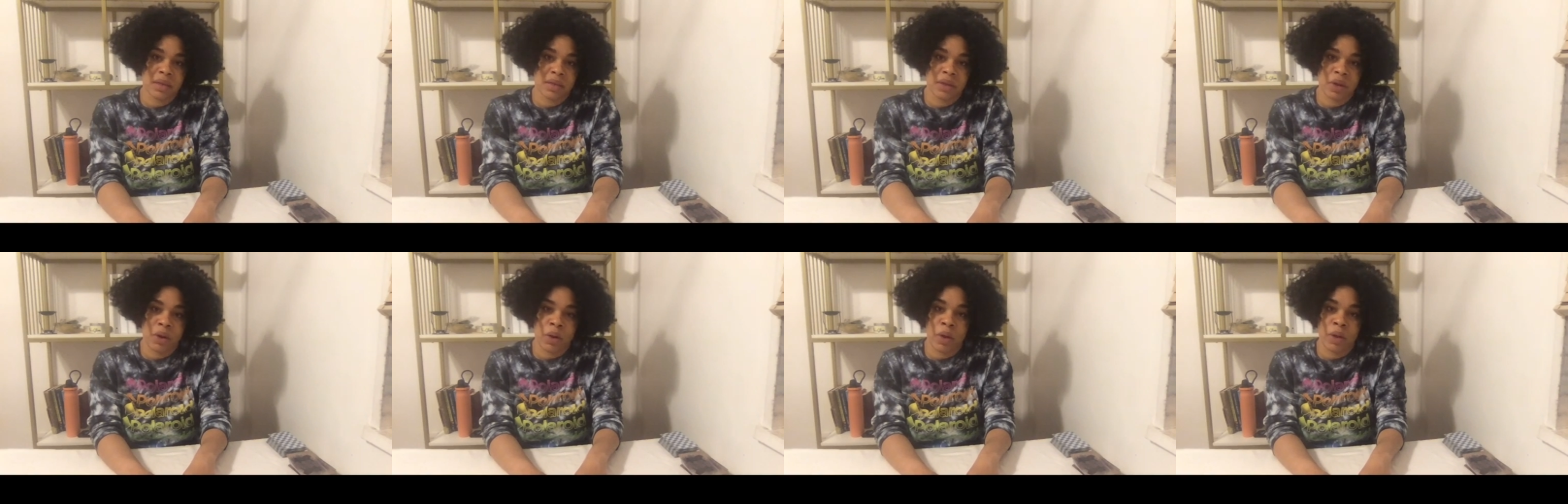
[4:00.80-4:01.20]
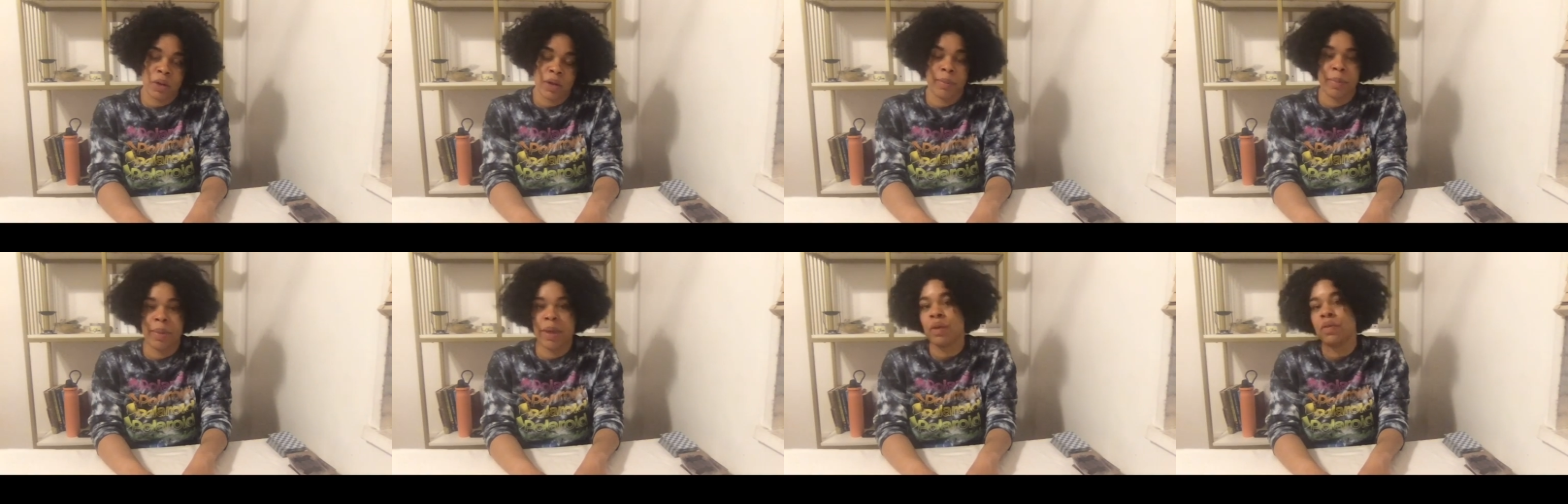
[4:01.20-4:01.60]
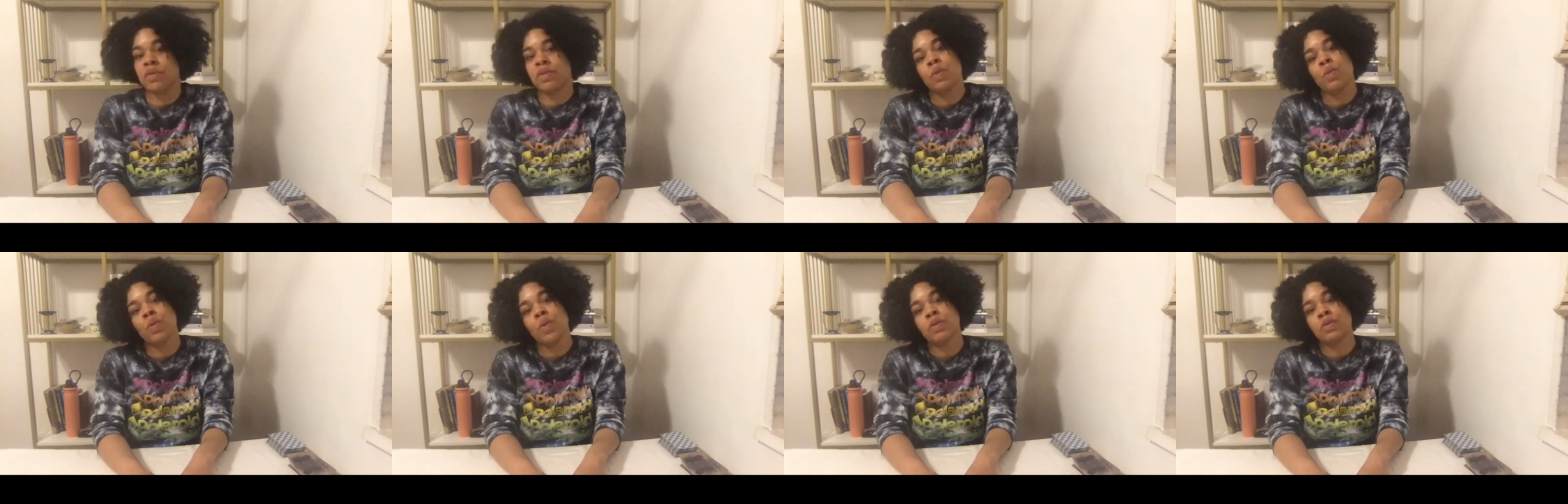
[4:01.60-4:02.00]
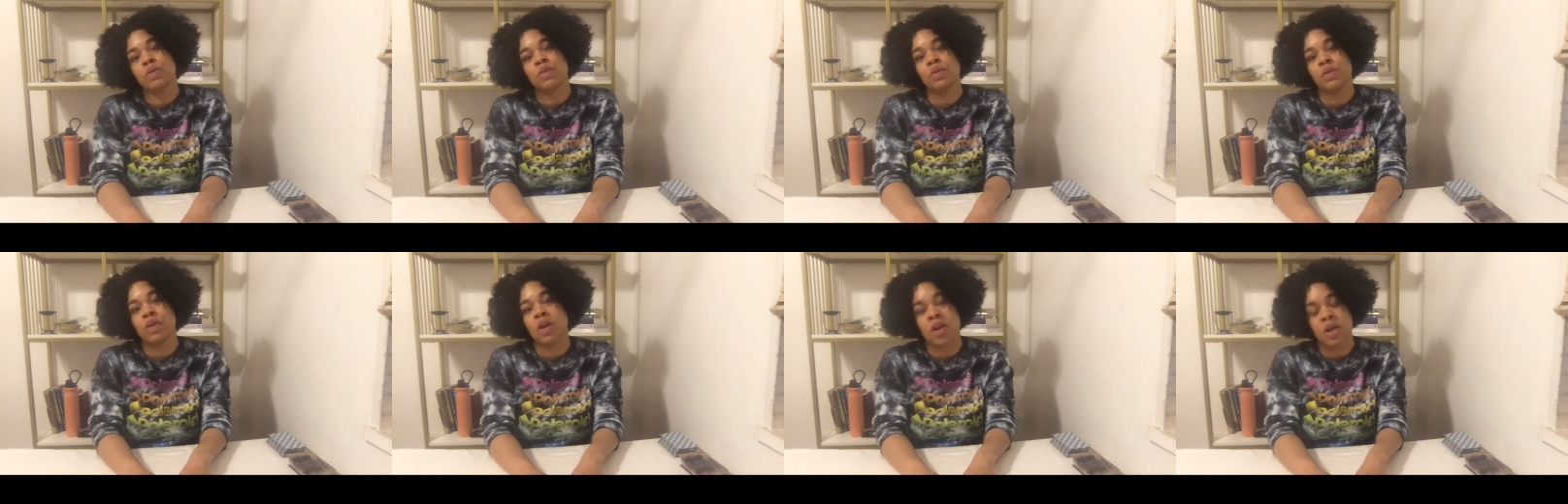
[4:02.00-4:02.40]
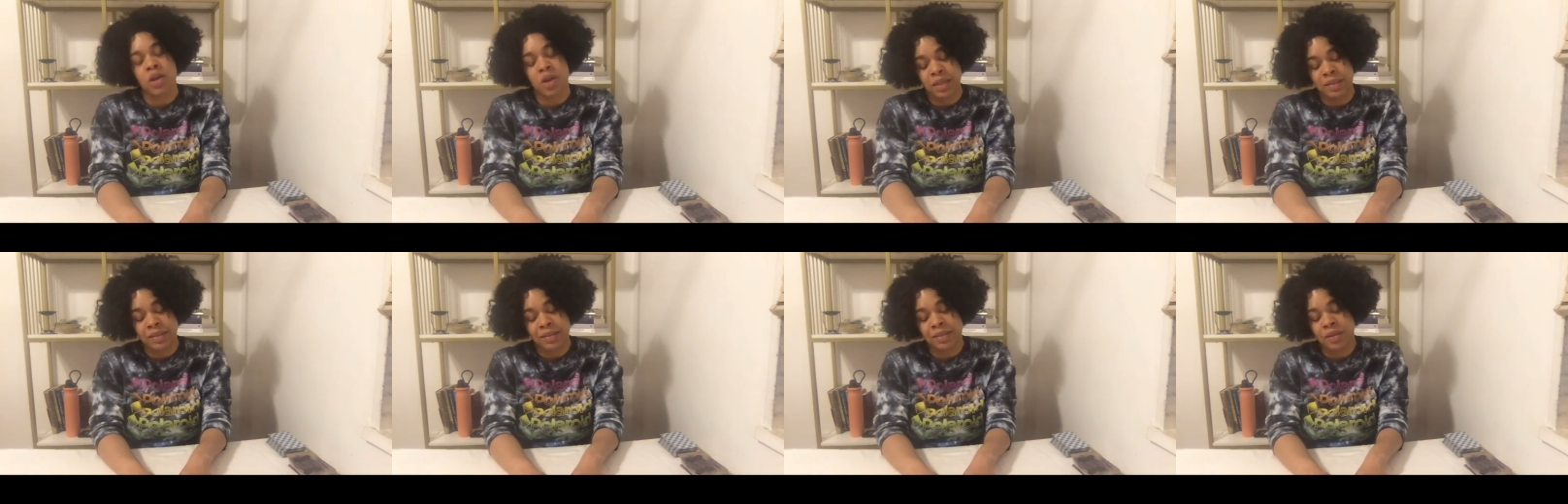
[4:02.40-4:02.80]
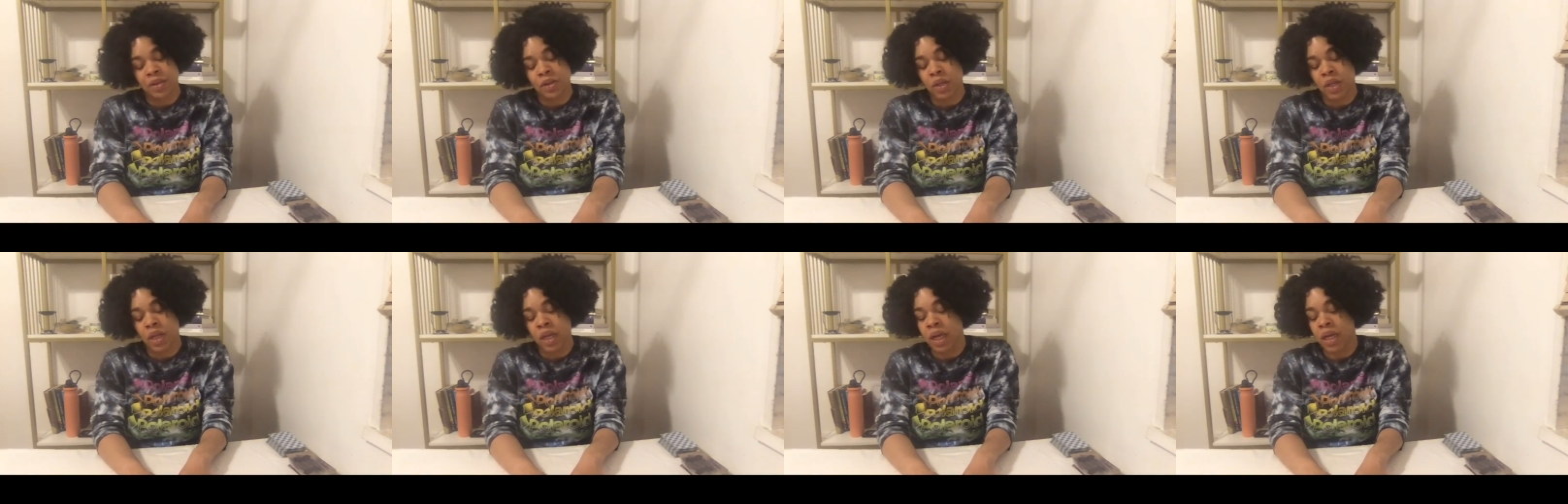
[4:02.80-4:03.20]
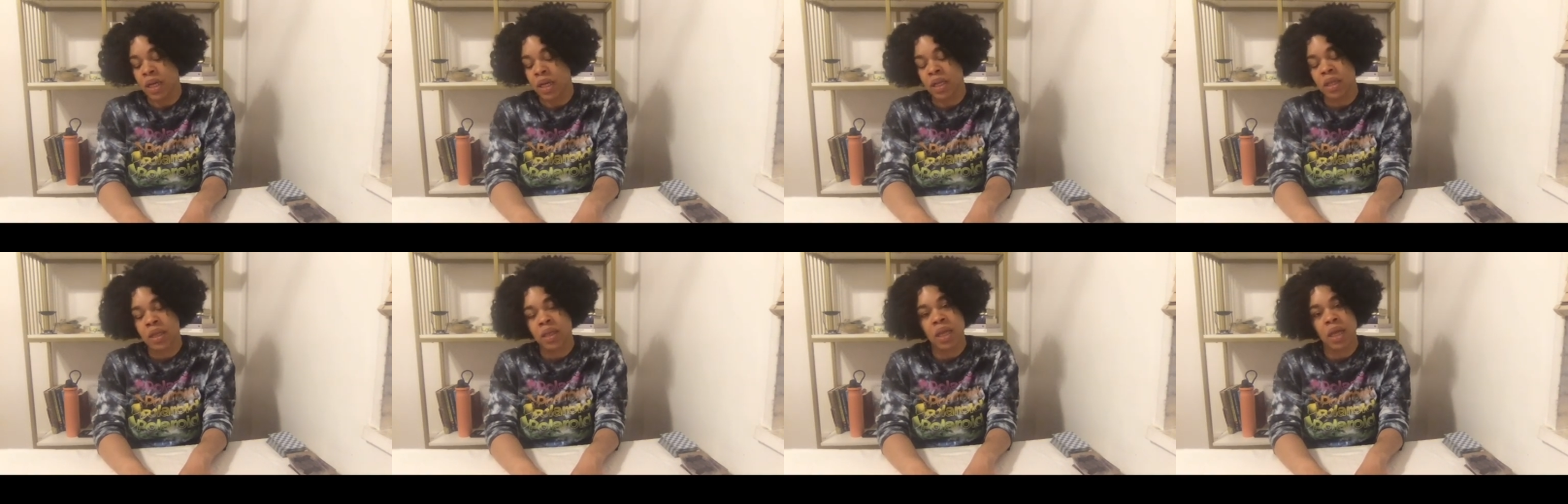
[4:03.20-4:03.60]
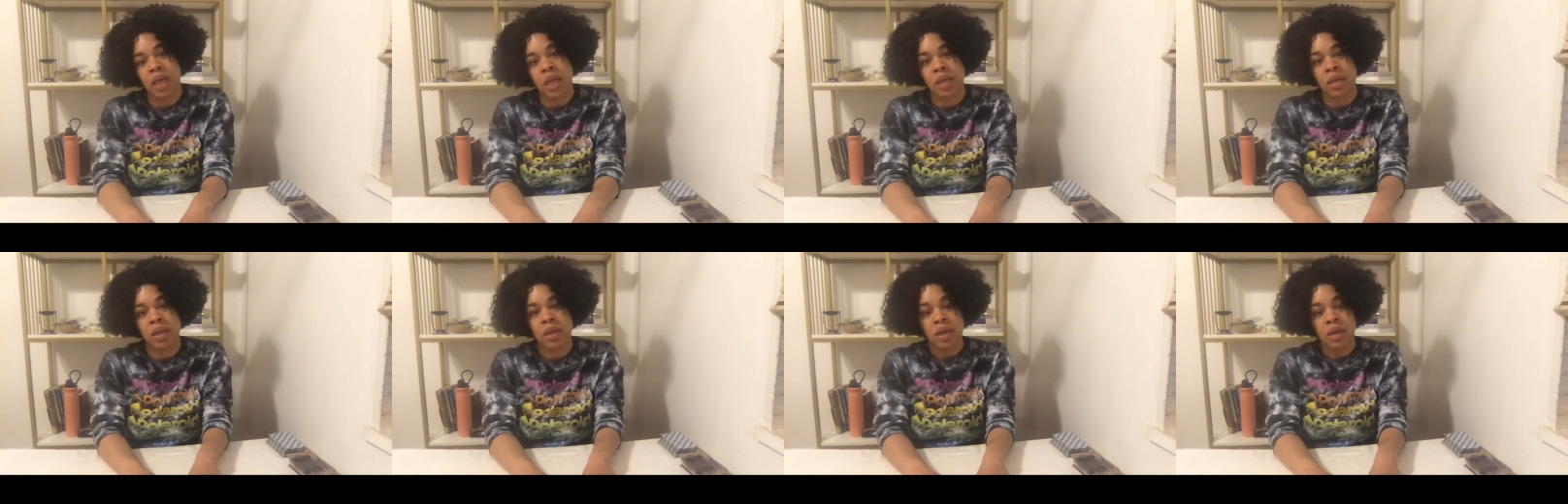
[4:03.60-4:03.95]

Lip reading: All the bells and whistles aren't necessarily a good thing.